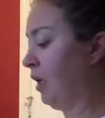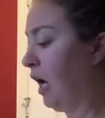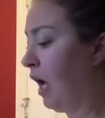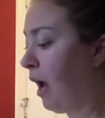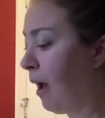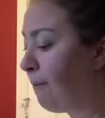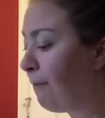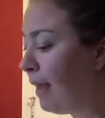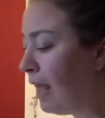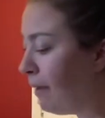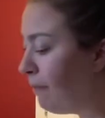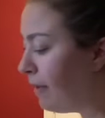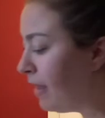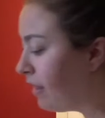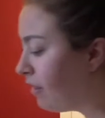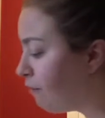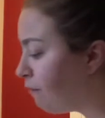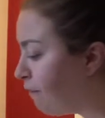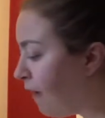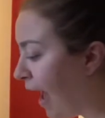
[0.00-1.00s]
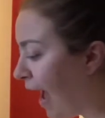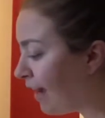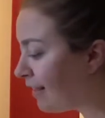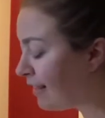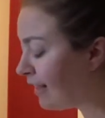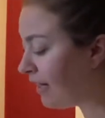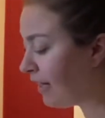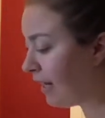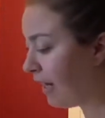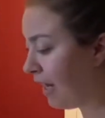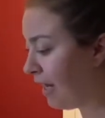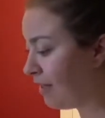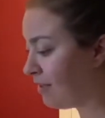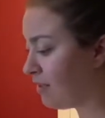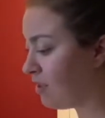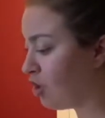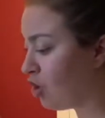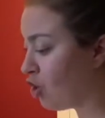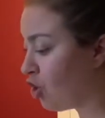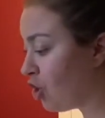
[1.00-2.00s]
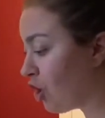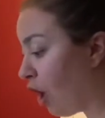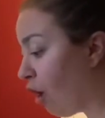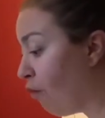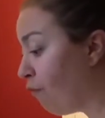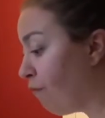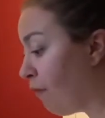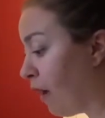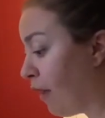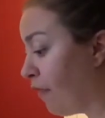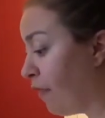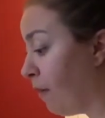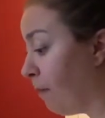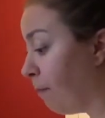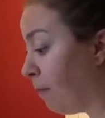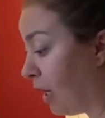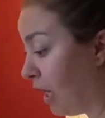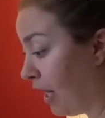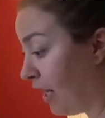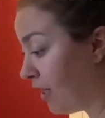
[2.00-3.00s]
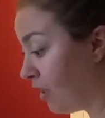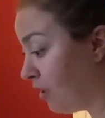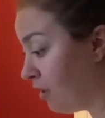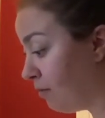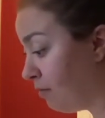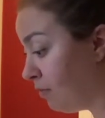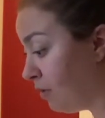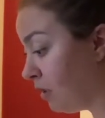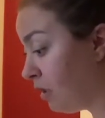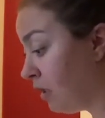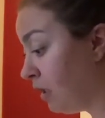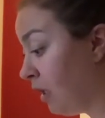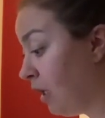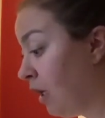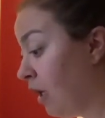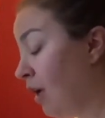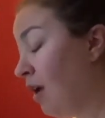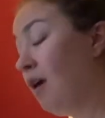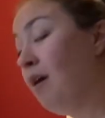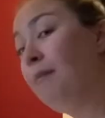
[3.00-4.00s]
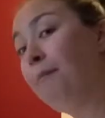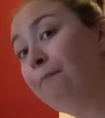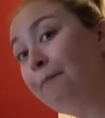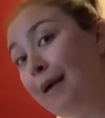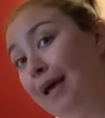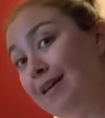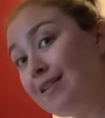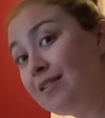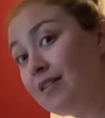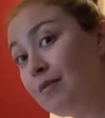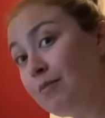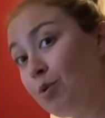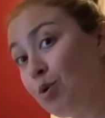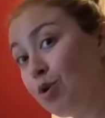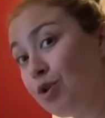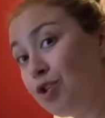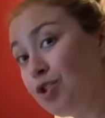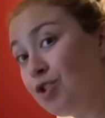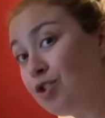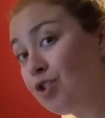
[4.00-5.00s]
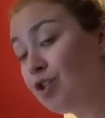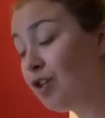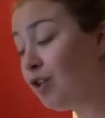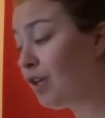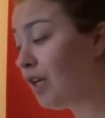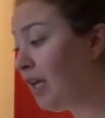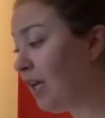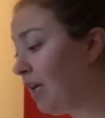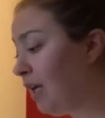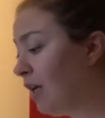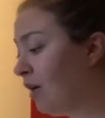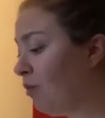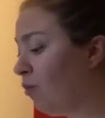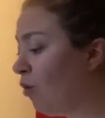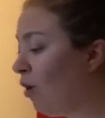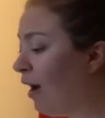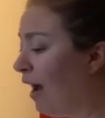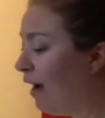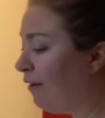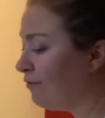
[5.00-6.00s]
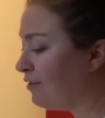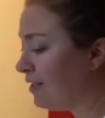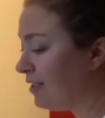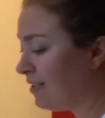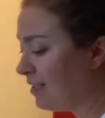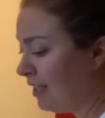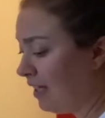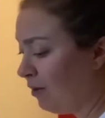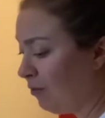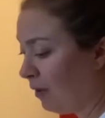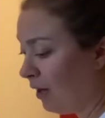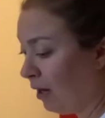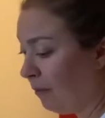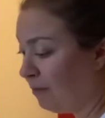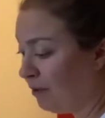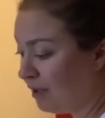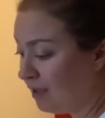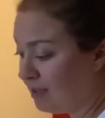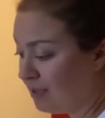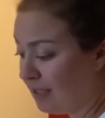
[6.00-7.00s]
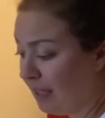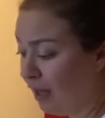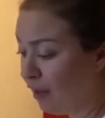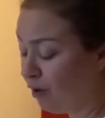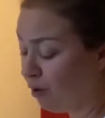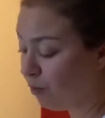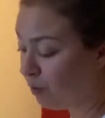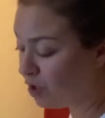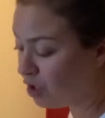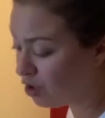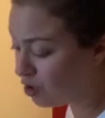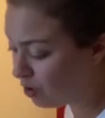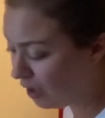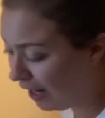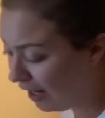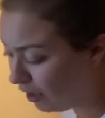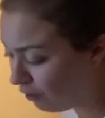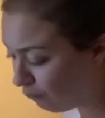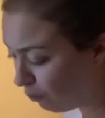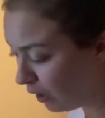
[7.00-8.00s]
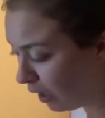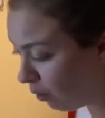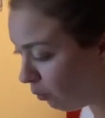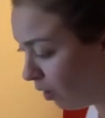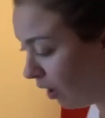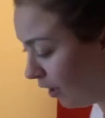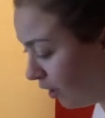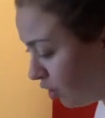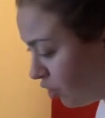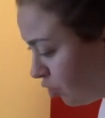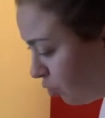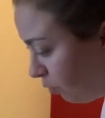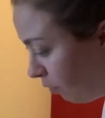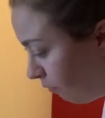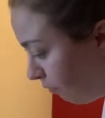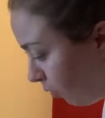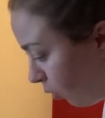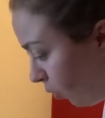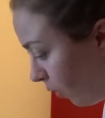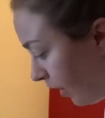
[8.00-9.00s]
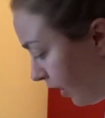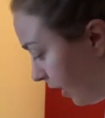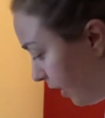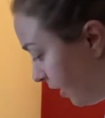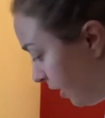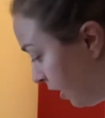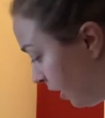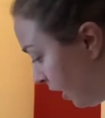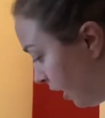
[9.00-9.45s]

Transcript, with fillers: Maybe the fact that it has the shelf on the bottom makes it more sturdy. We'll have to see when I put it together, which is kind of what I wanted to avoid.